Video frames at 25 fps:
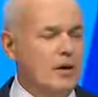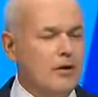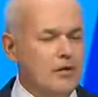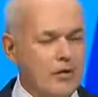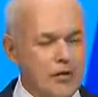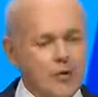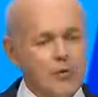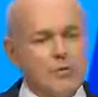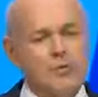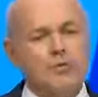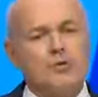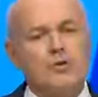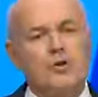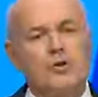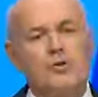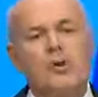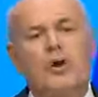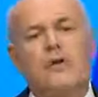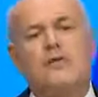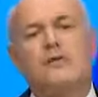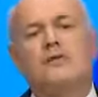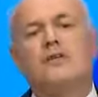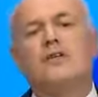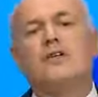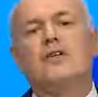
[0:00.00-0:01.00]
a group
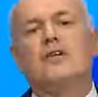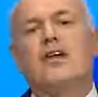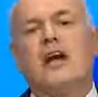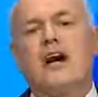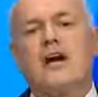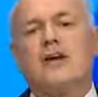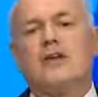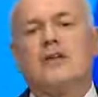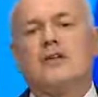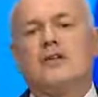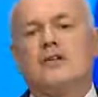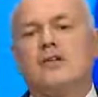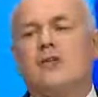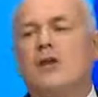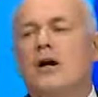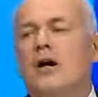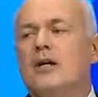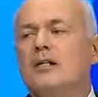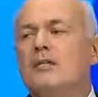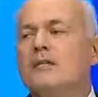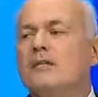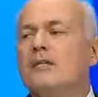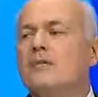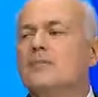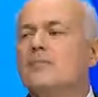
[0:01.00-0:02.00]
too often
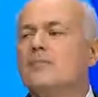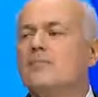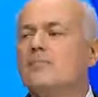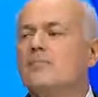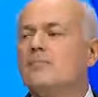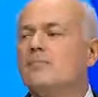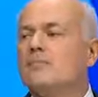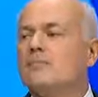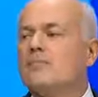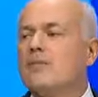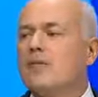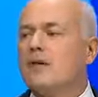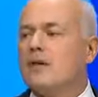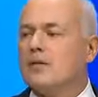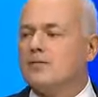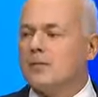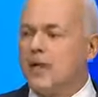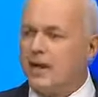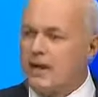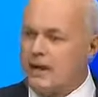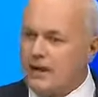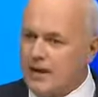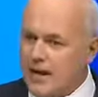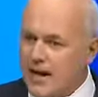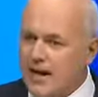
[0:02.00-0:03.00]
characterized
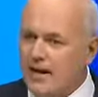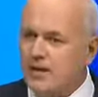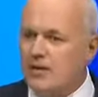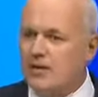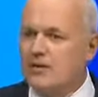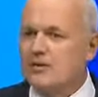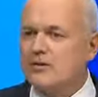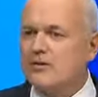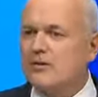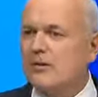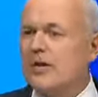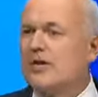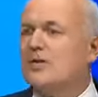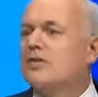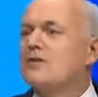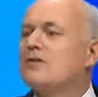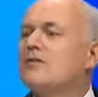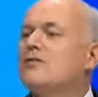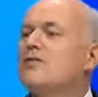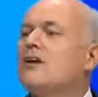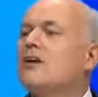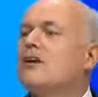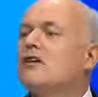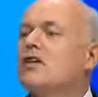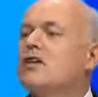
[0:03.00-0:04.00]
by chaos and
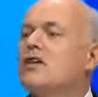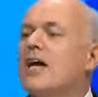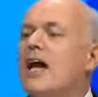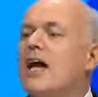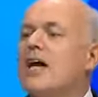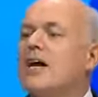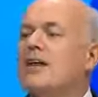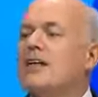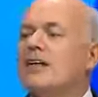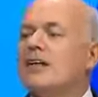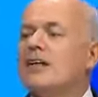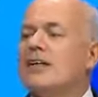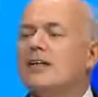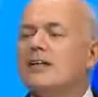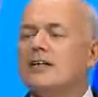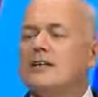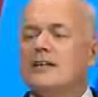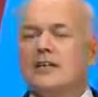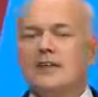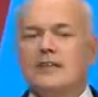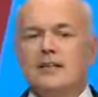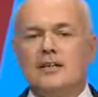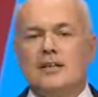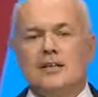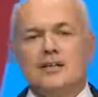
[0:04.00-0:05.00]
dysfunctionality
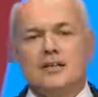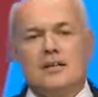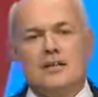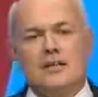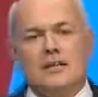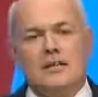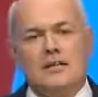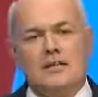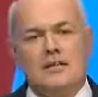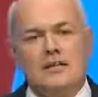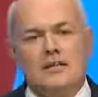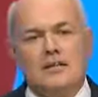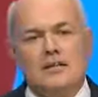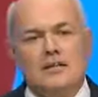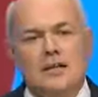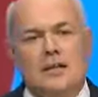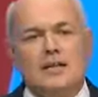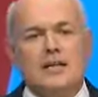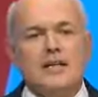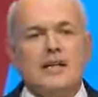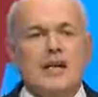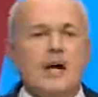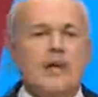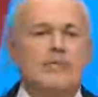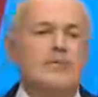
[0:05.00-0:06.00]

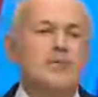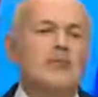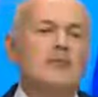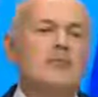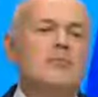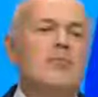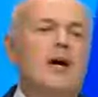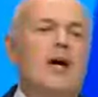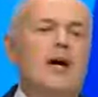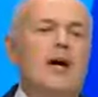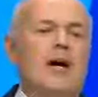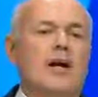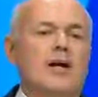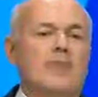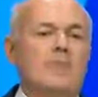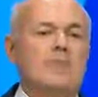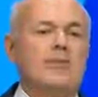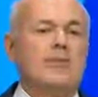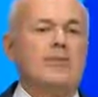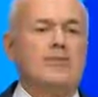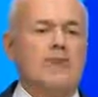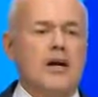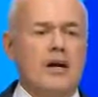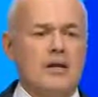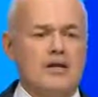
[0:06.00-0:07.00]
and governed by a
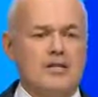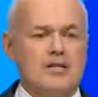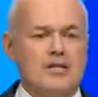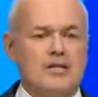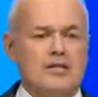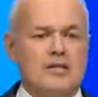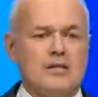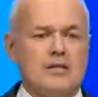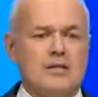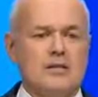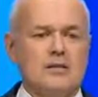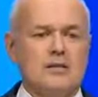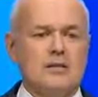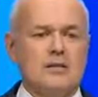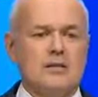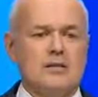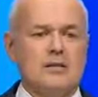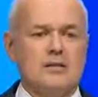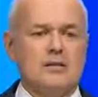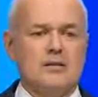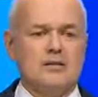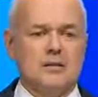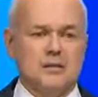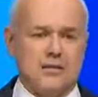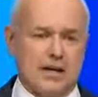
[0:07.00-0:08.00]
perverse
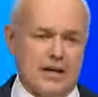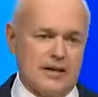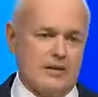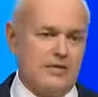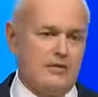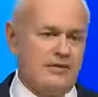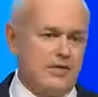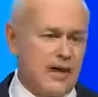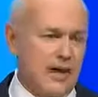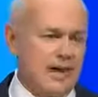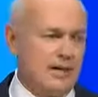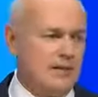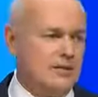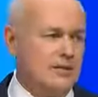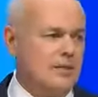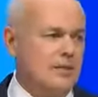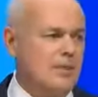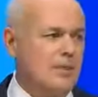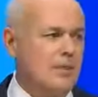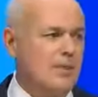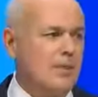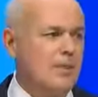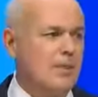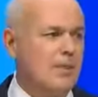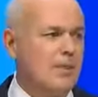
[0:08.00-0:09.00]
set of
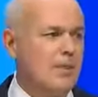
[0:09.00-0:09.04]
values.